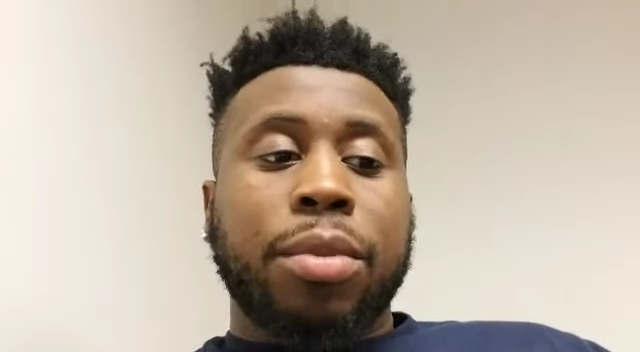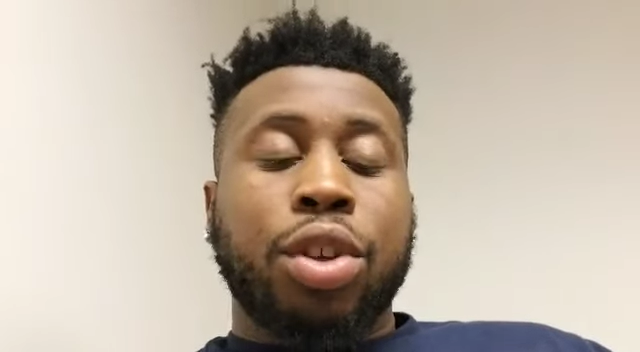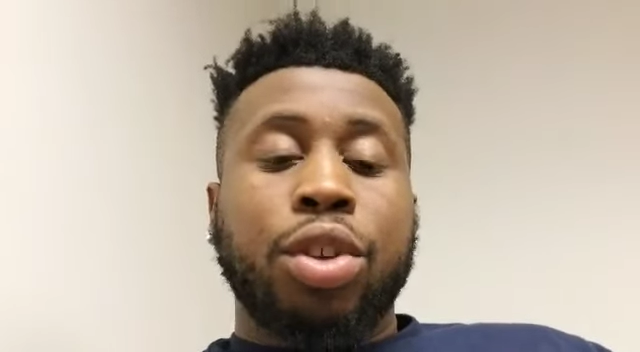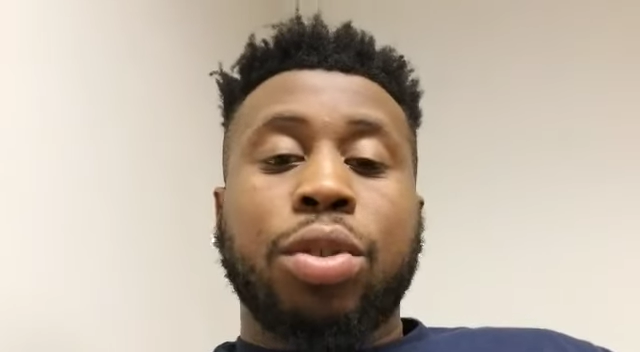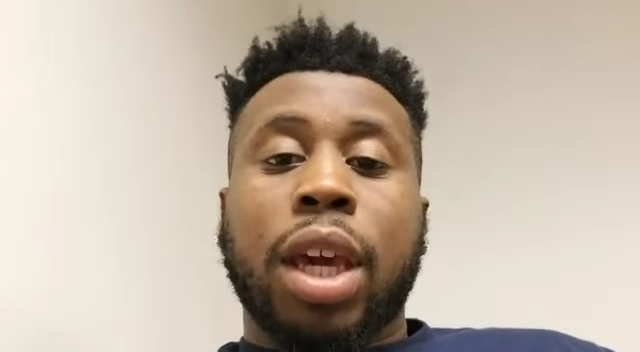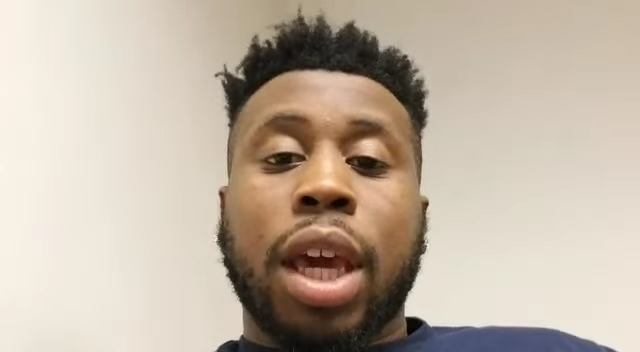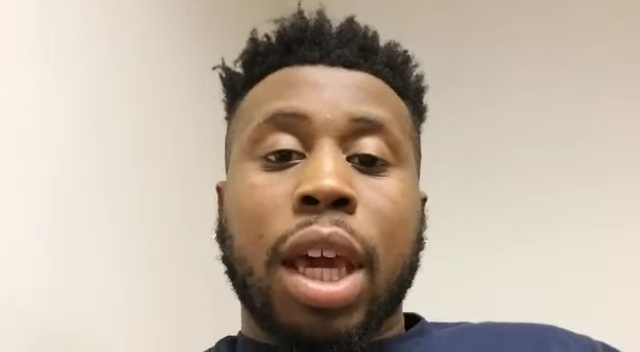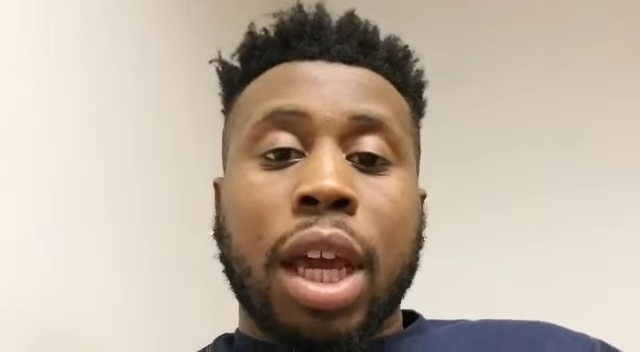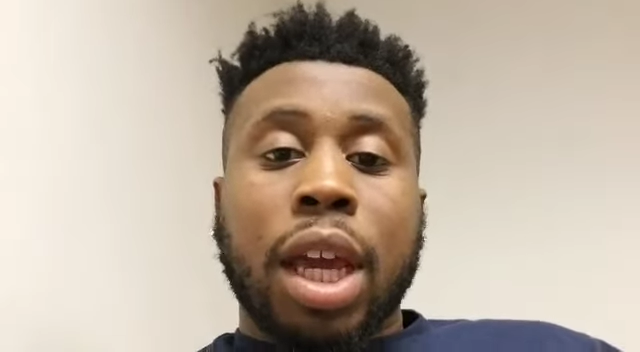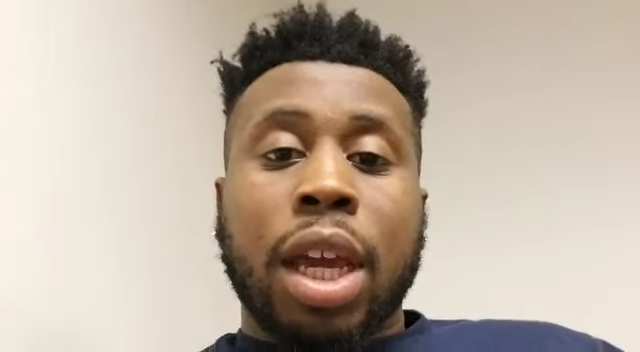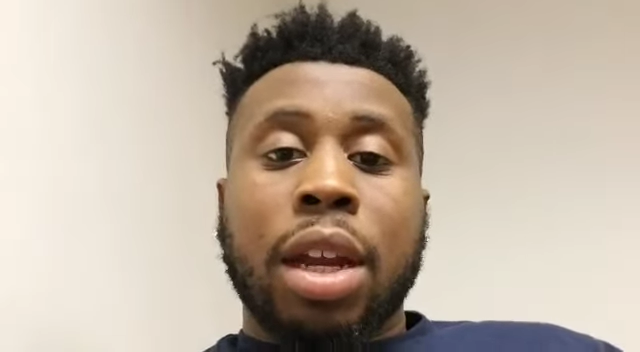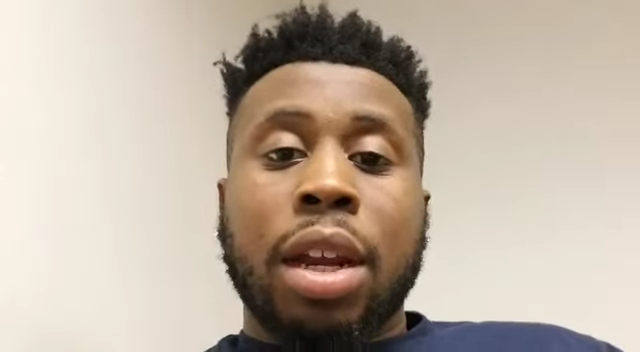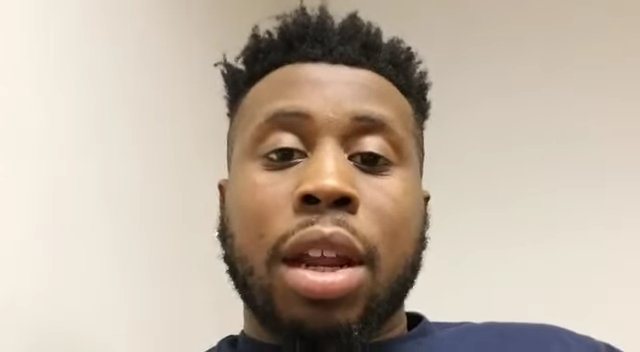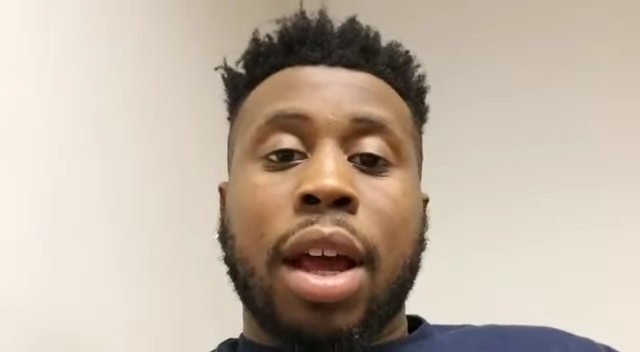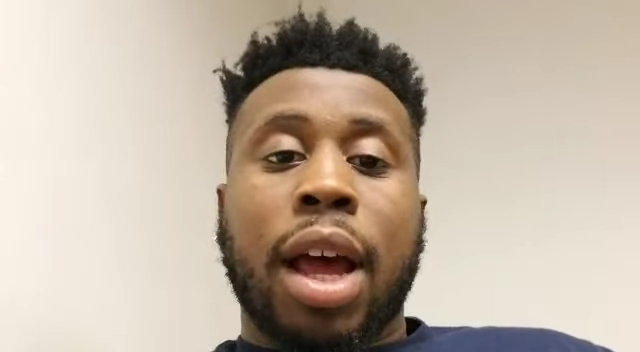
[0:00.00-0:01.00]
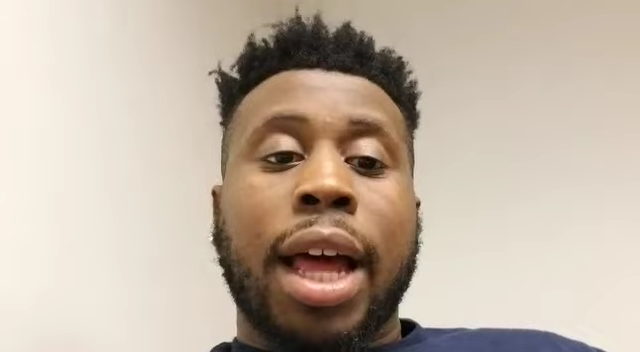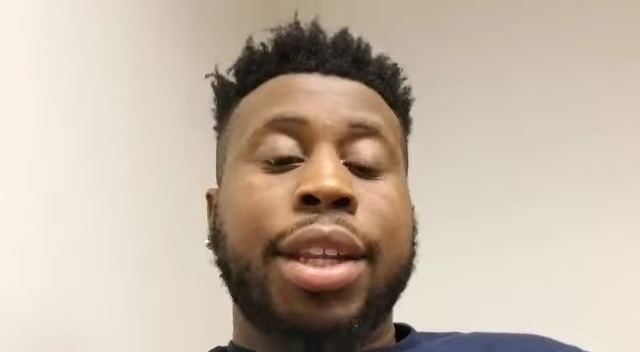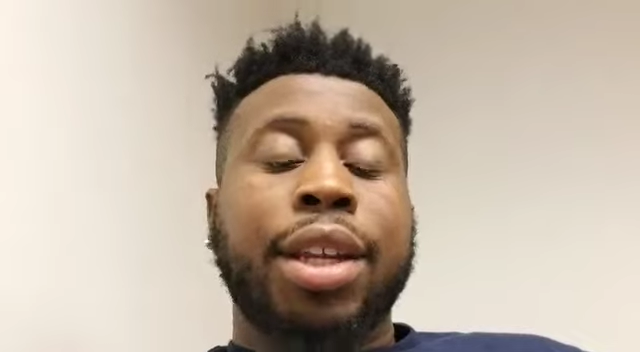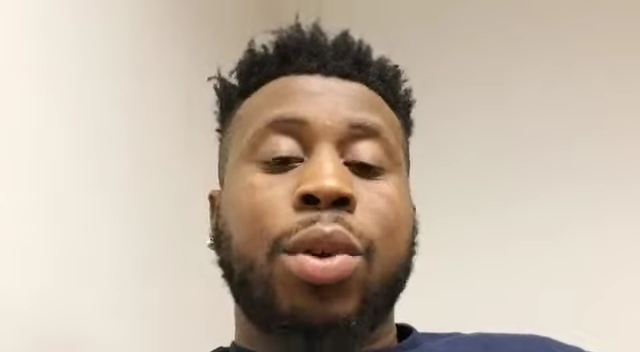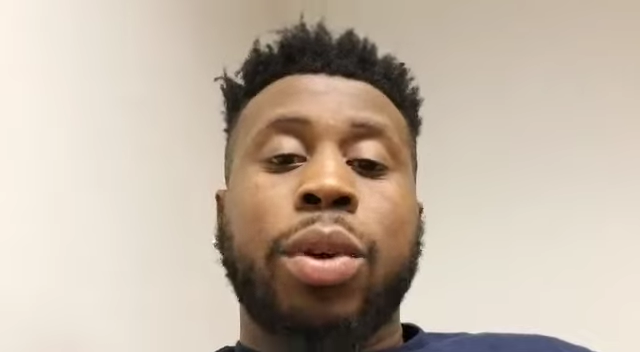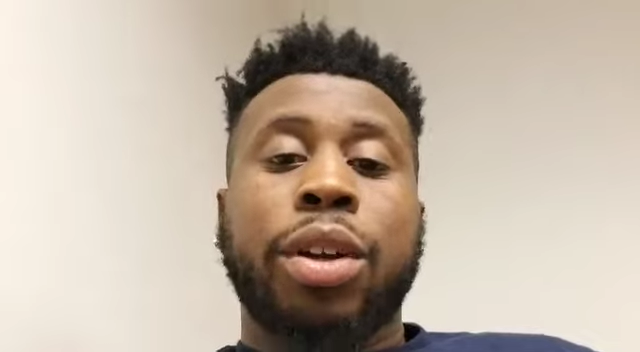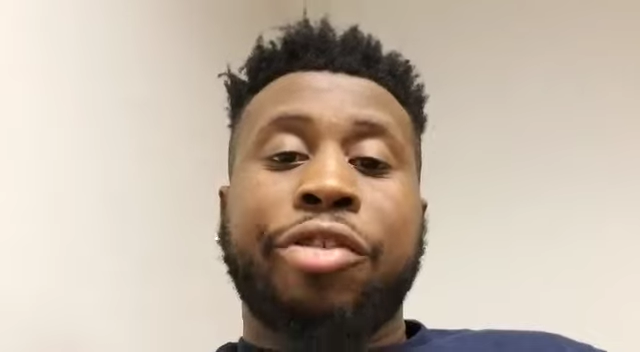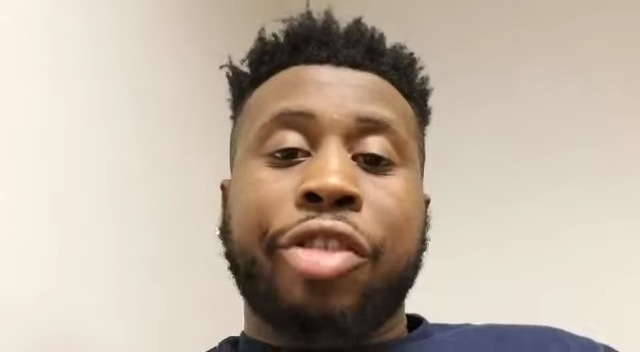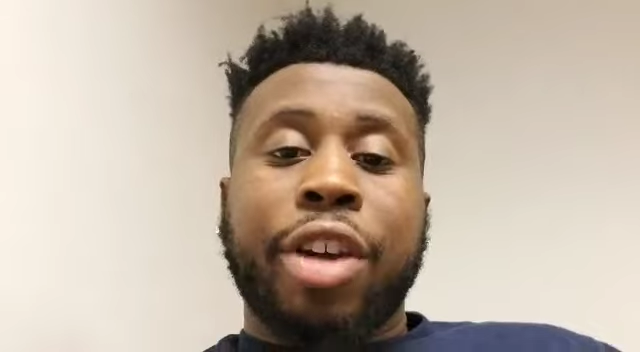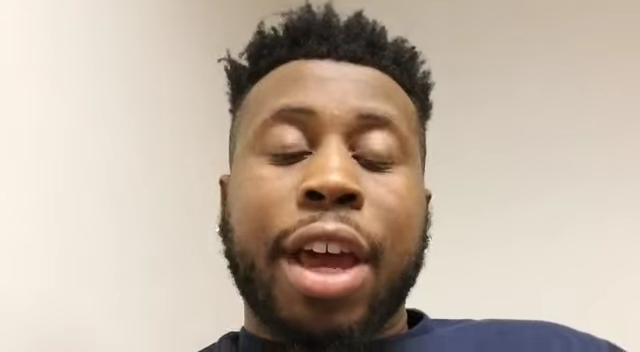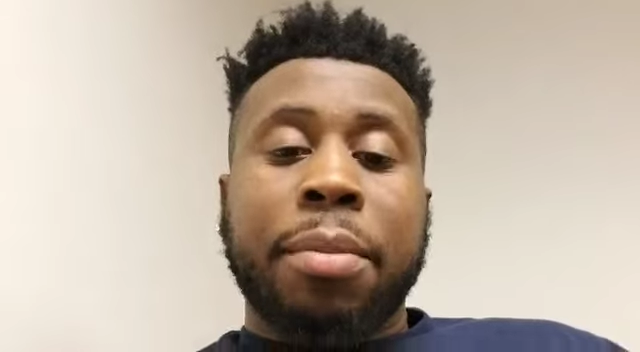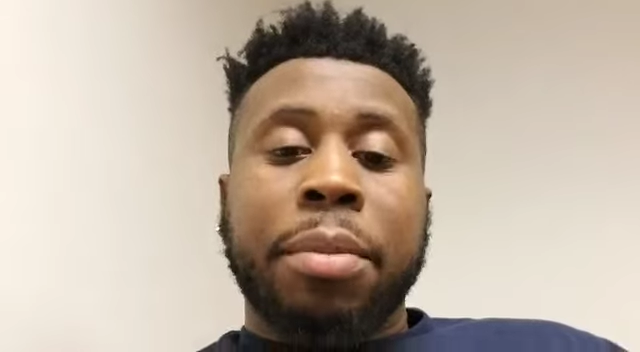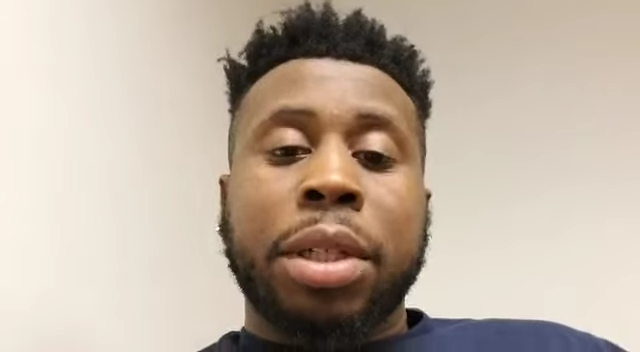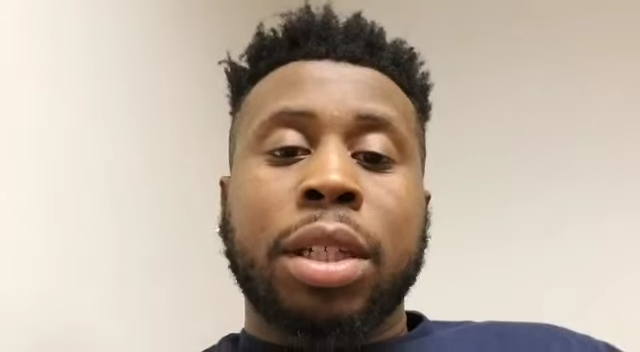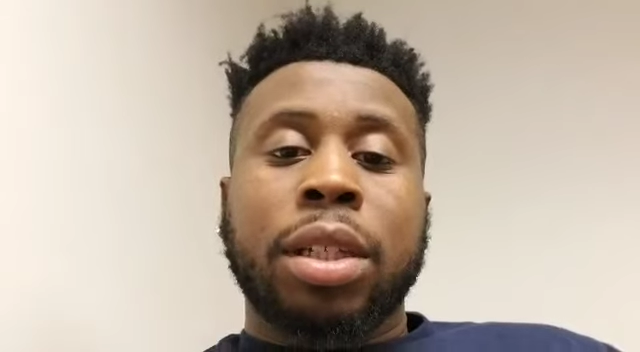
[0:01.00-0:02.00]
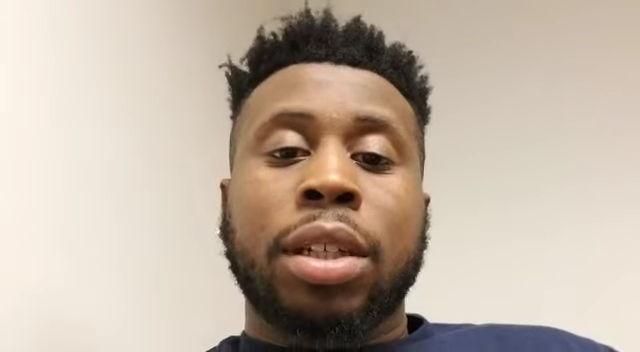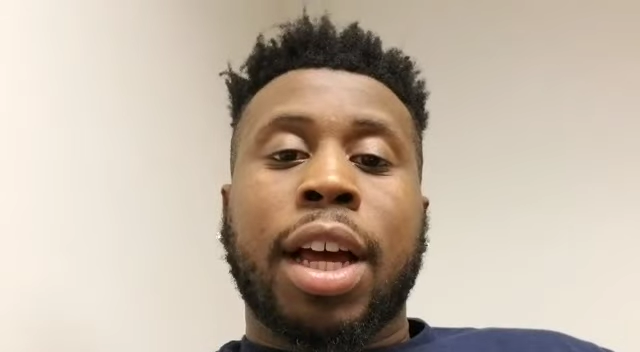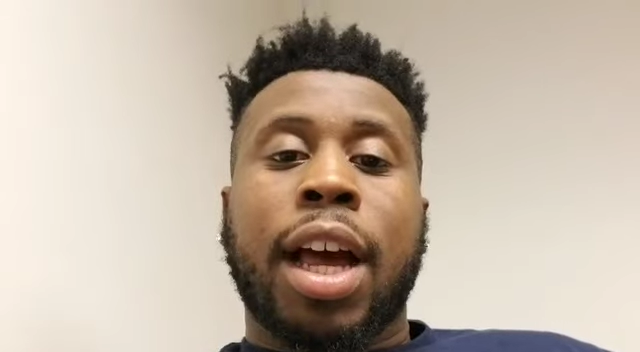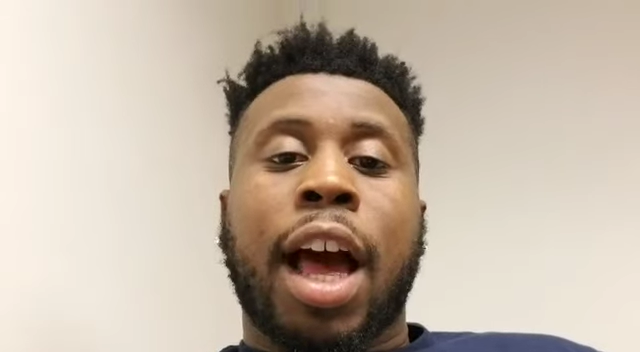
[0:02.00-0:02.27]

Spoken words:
You can. I did it with a family.